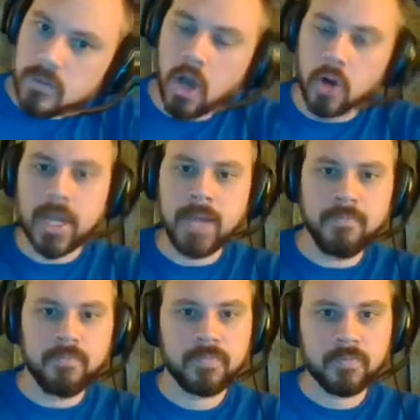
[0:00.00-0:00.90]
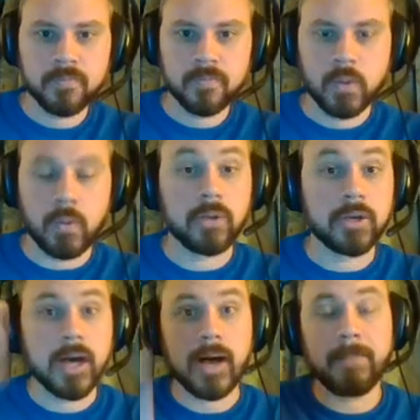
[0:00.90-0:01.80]
Okay, well,
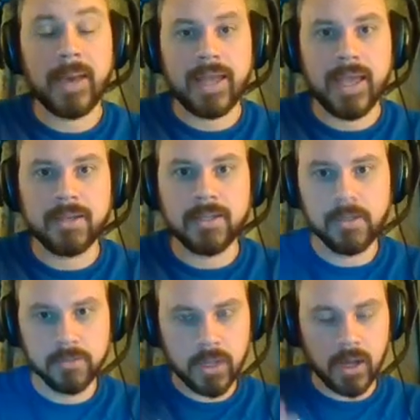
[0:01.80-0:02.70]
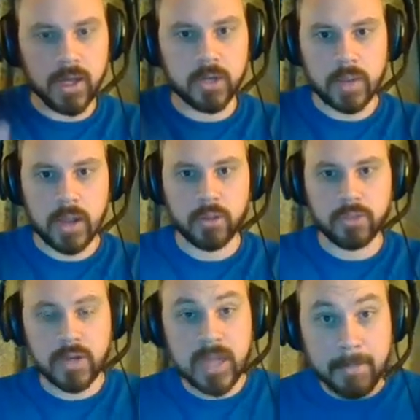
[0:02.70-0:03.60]
combat ended. On round
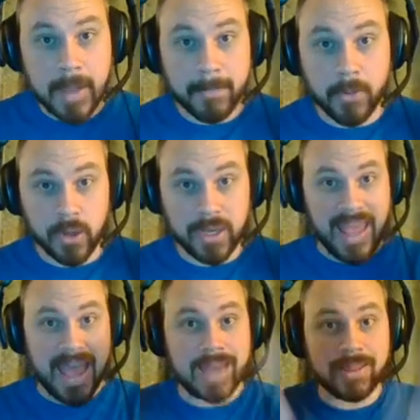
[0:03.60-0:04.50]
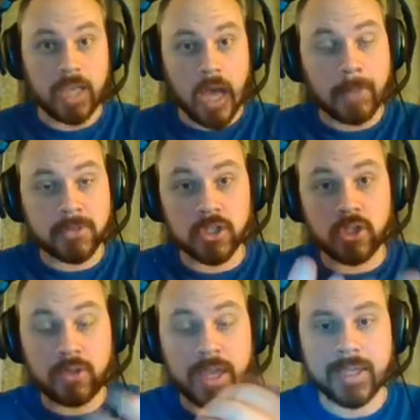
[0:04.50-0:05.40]
3, my opponent had the option to
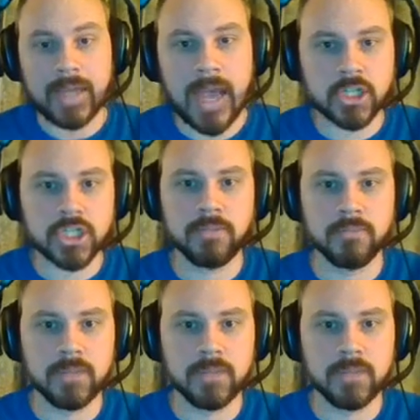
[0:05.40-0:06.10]
take an action.